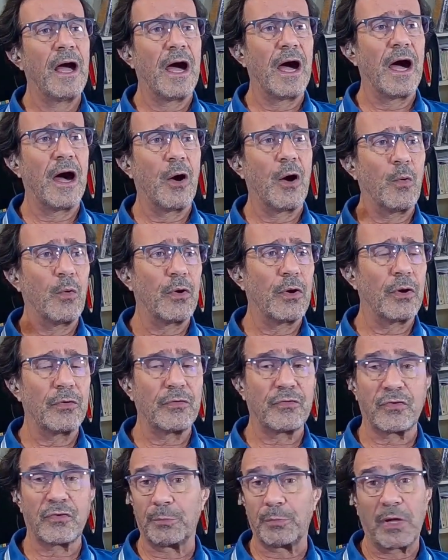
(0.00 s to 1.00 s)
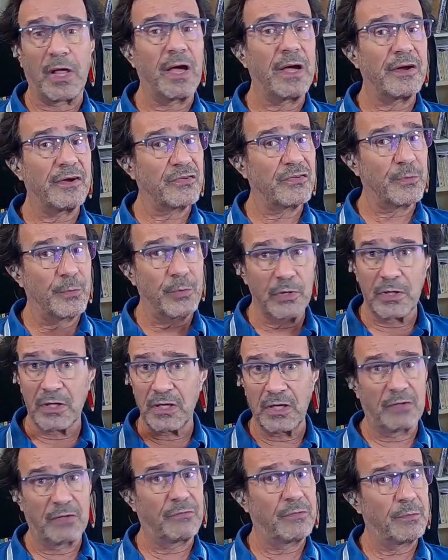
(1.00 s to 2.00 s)
Our suppliers that we're going to
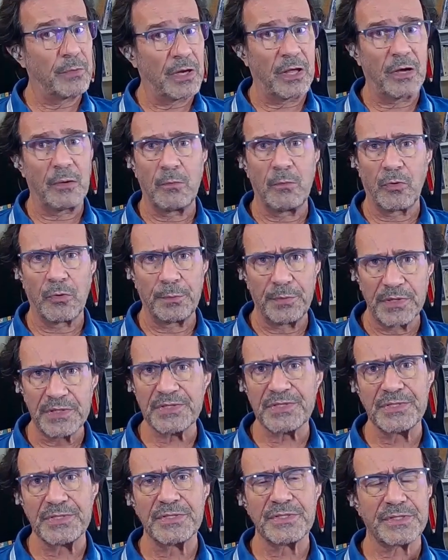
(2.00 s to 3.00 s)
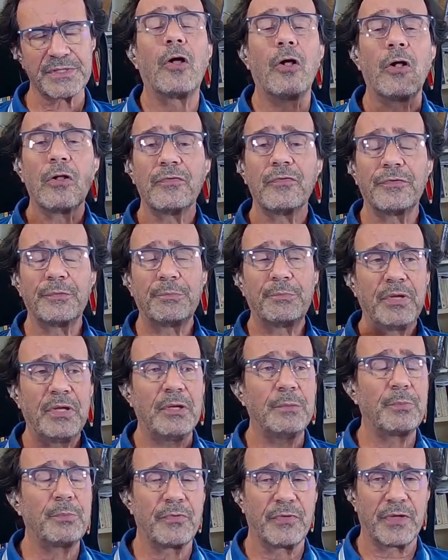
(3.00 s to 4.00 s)
give them a lot more business. All the
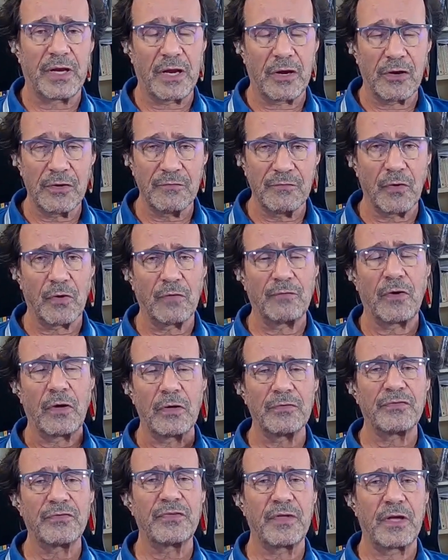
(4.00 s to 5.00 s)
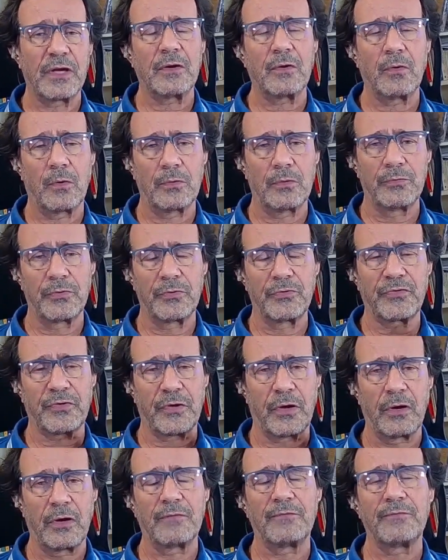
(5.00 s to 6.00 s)
people that are involved, all the stakeholders
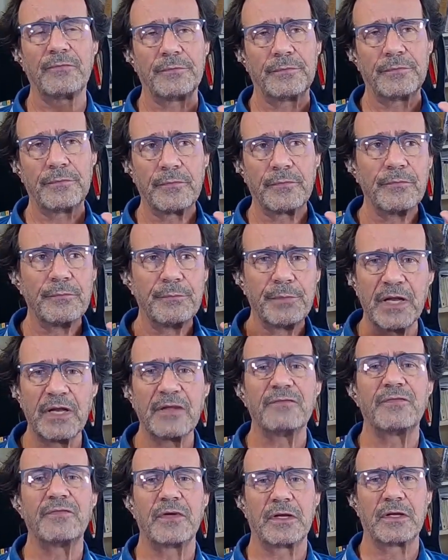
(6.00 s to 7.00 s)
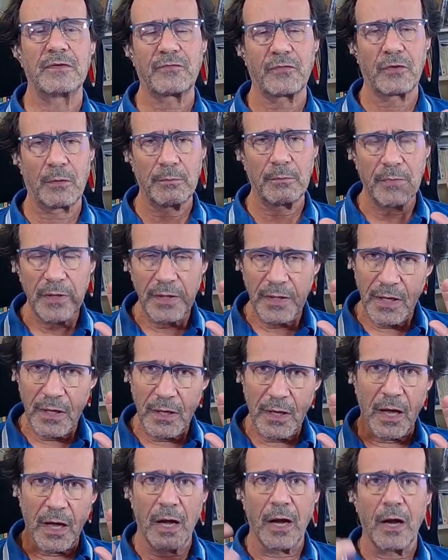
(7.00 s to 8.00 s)
are benefiting from
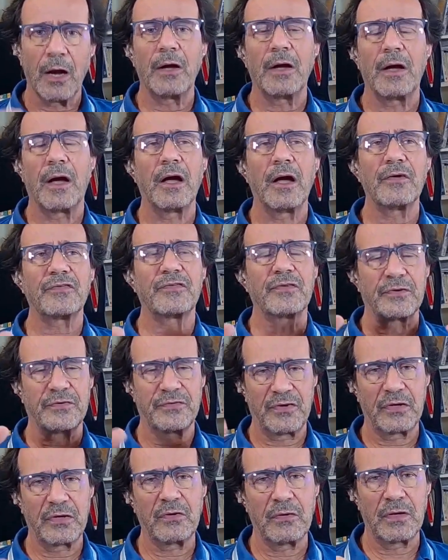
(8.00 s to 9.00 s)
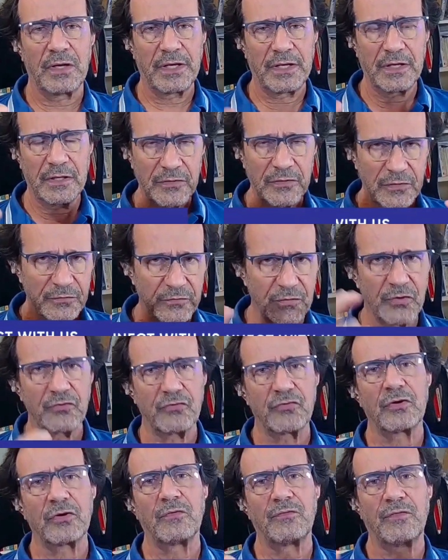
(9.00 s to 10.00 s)
us articulating the
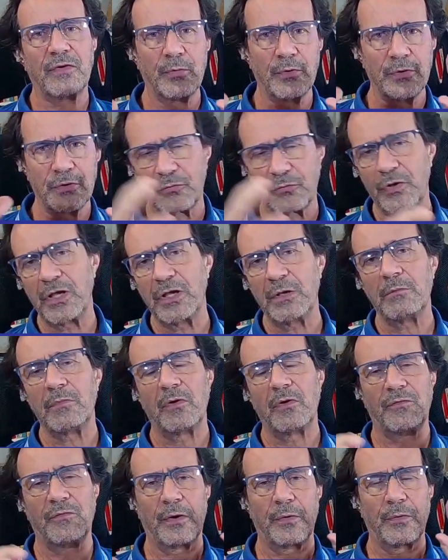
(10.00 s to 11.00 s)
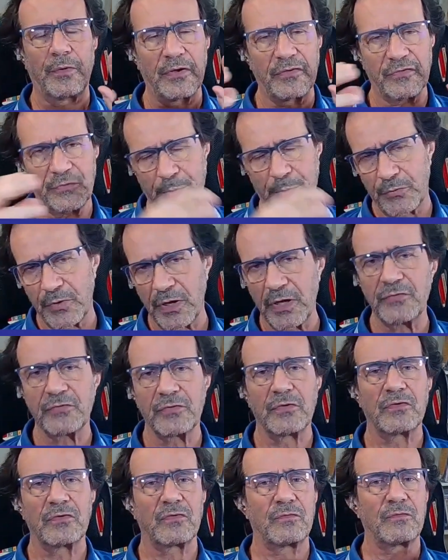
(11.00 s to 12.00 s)
vision of our dream, of our
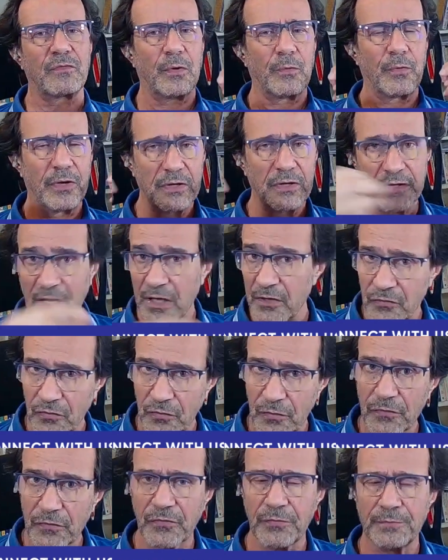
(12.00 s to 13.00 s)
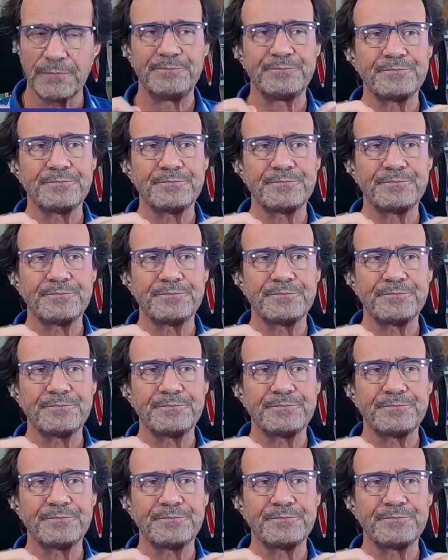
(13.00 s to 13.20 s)
aspirations, of our intentions.